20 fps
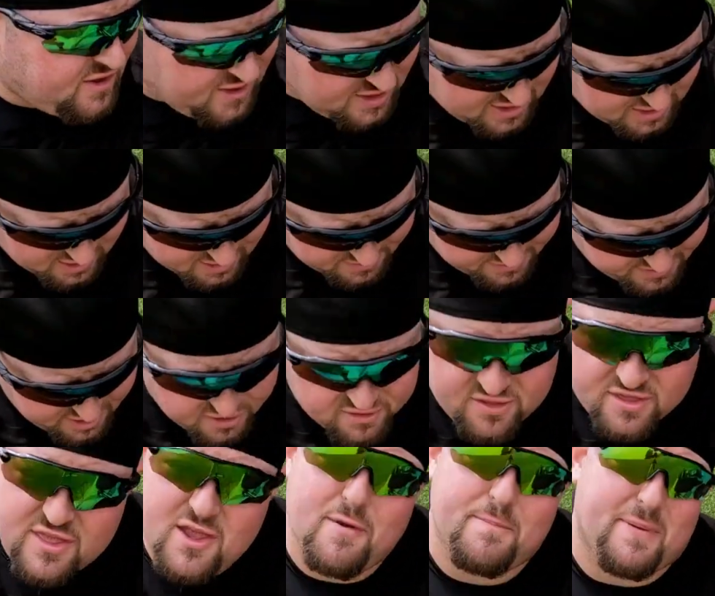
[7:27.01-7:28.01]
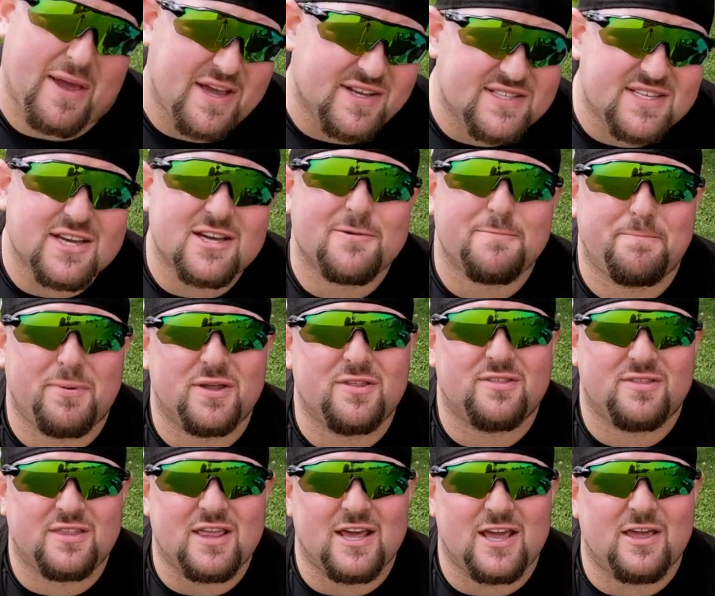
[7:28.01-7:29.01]
They're basic, but
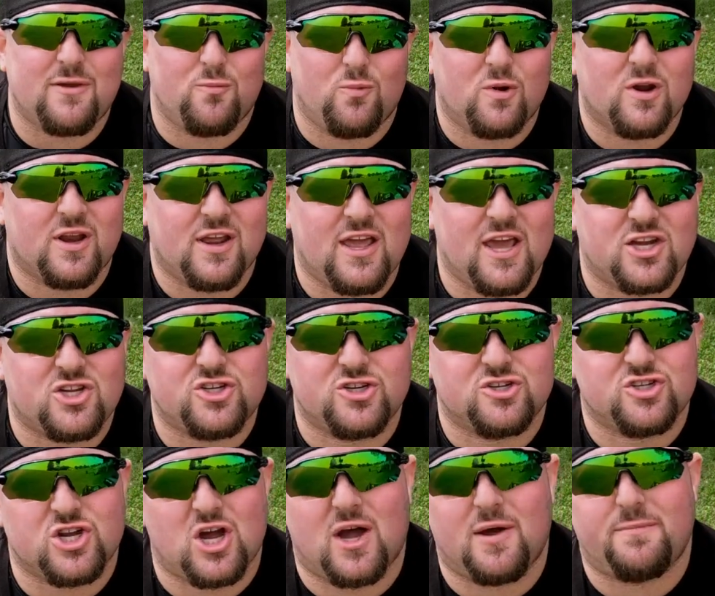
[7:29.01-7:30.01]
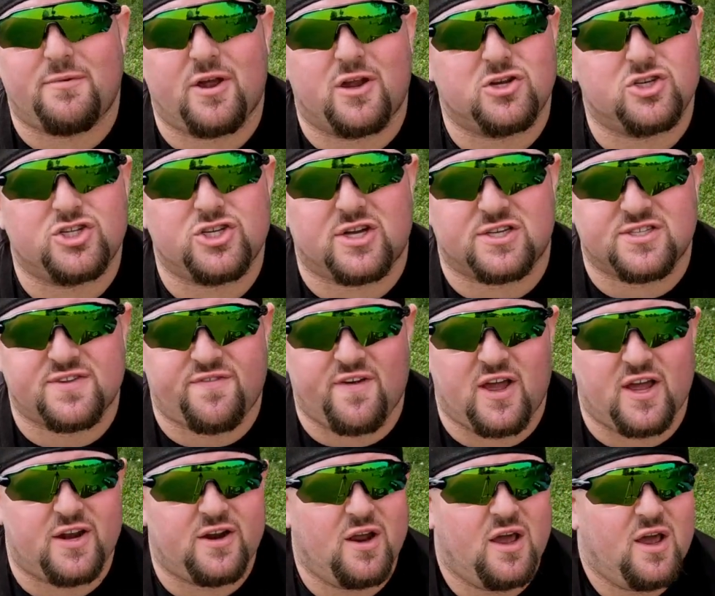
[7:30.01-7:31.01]
they would get your job done just
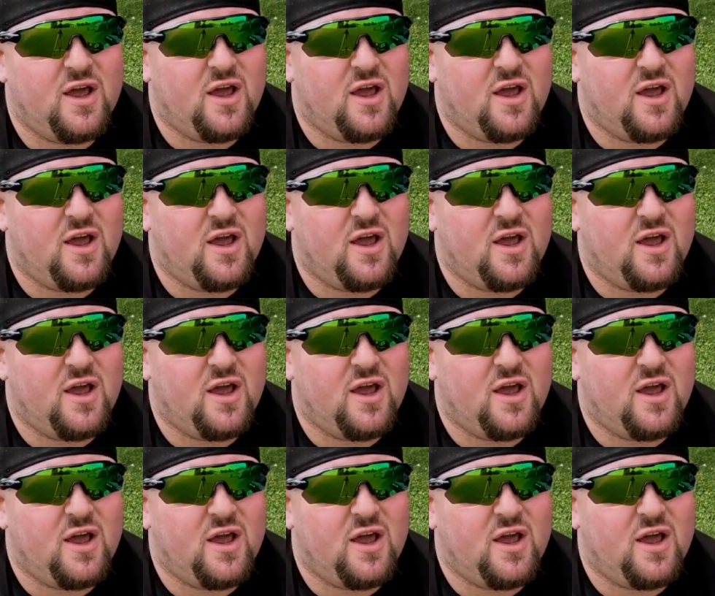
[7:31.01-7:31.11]
fine.